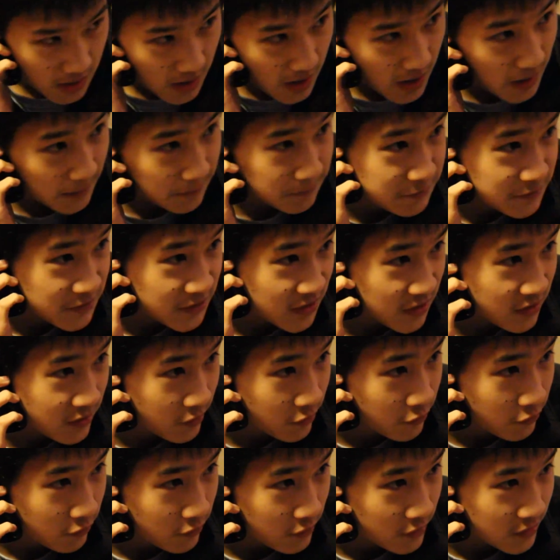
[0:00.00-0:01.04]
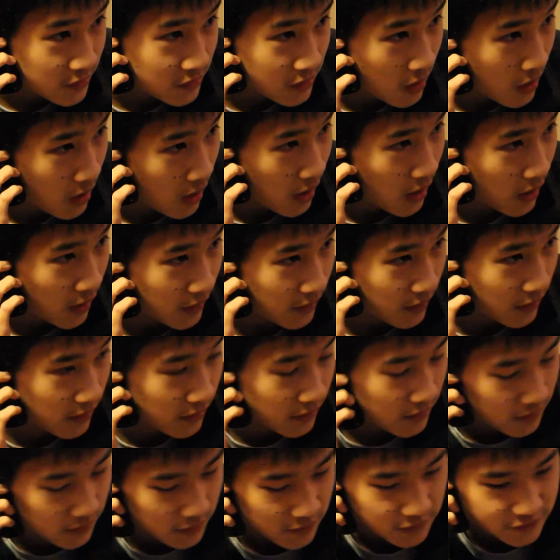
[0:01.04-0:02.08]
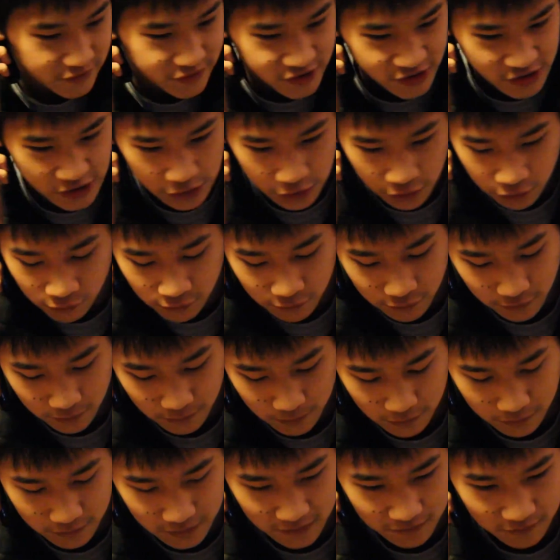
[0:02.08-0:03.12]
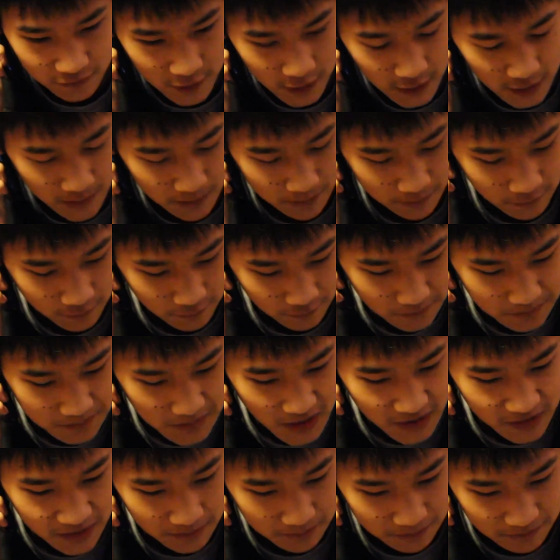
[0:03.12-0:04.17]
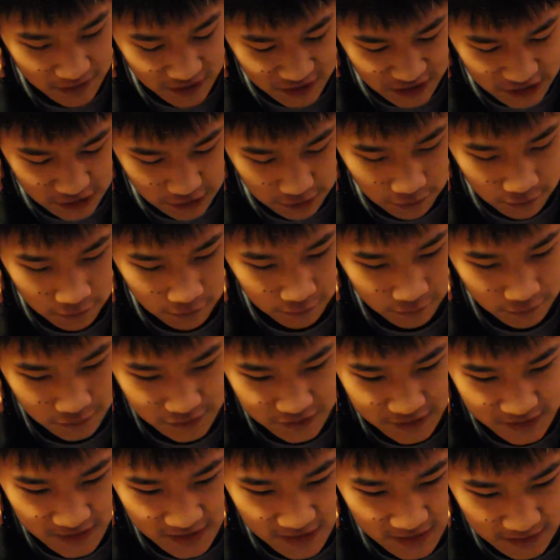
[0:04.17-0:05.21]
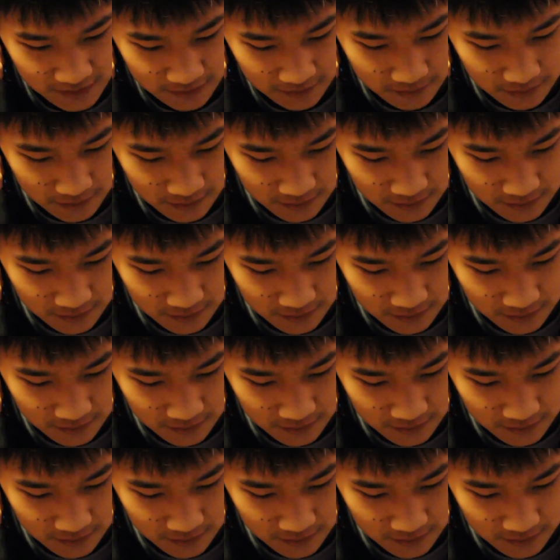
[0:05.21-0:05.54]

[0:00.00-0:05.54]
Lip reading: Absolutely not. A shareholder won't give a damn. Remind him the shareholder's king.